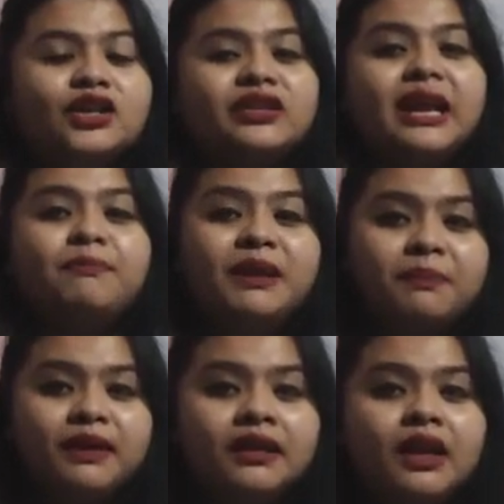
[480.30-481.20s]
so that
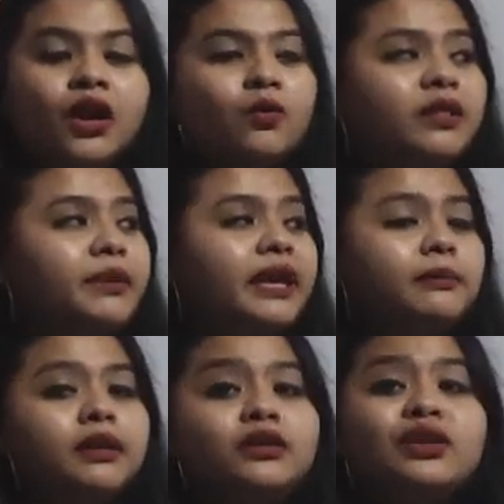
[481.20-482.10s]
people will be
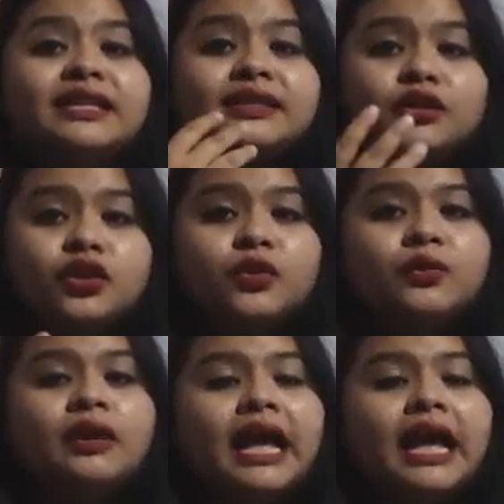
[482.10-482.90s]
able to listen to you